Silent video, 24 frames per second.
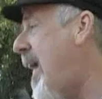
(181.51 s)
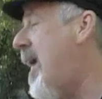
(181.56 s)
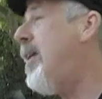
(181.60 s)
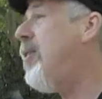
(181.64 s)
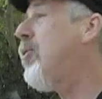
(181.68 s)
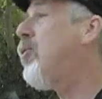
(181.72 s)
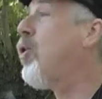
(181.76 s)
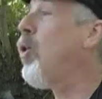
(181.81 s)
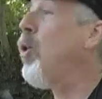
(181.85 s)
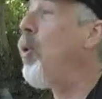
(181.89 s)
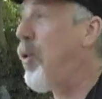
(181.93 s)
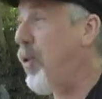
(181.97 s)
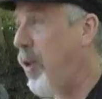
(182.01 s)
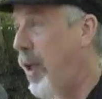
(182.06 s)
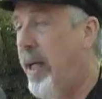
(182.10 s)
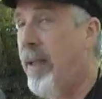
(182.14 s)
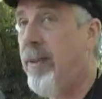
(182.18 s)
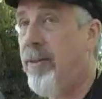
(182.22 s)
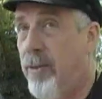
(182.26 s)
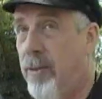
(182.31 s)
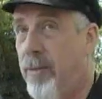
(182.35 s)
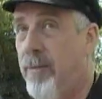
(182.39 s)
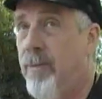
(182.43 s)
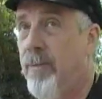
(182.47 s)
added two things,
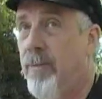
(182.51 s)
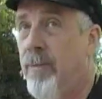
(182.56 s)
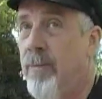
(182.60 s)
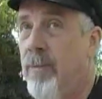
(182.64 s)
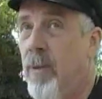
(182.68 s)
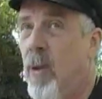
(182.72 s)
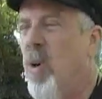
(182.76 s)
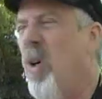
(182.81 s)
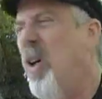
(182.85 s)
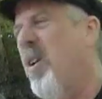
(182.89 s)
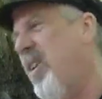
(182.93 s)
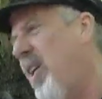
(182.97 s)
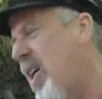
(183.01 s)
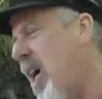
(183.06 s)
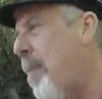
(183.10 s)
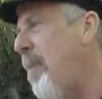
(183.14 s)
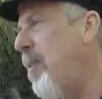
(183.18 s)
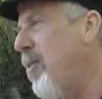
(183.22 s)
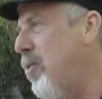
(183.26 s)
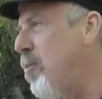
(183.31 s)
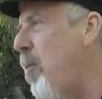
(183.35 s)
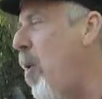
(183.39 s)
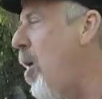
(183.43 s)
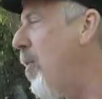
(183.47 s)
or a
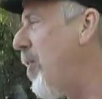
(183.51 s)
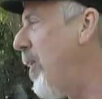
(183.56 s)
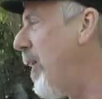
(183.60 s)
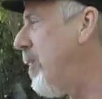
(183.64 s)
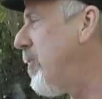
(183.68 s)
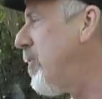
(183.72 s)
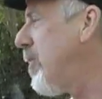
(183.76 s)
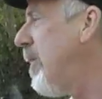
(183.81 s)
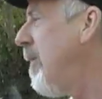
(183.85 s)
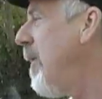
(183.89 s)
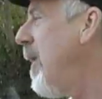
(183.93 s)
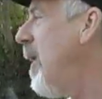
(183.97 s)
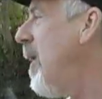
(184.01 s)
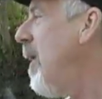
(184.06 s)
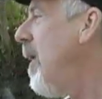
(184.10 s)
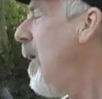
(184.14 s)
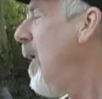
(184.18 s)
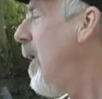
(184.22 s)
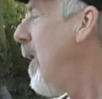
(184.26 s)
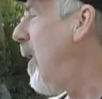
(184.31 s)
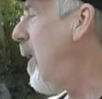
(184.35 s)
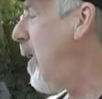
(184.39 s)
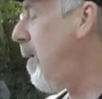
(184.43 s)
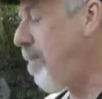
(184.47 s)
couple of small things.
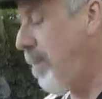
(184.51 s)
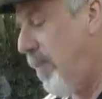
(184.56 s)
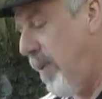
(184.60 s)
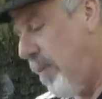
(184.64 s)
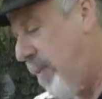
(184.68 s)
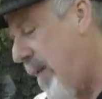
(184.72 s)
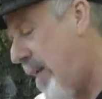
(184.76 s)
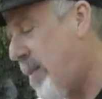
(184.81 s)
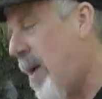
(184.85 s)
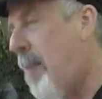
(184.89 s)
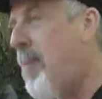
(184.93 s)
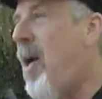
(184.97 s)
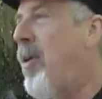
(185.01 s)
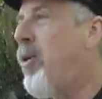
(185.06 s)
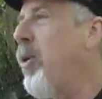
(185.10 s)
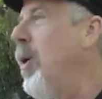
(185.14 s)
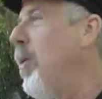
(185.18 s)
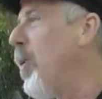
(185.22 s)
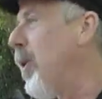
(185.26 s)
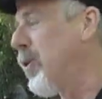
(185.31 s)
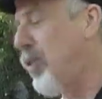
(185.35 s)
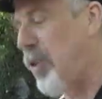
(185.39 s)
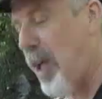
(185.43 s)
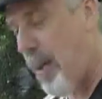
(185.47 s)
Uh, I'm not doing
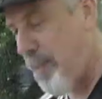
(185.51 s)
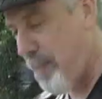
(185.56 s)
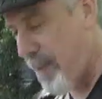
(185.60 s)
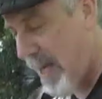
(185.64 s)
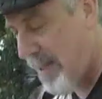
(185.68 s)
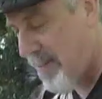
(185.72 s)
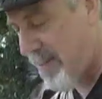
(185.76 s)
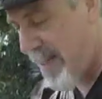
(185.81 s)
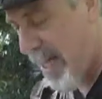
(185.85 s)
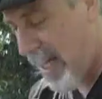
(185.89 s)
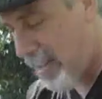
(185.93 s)
a workshop. That's in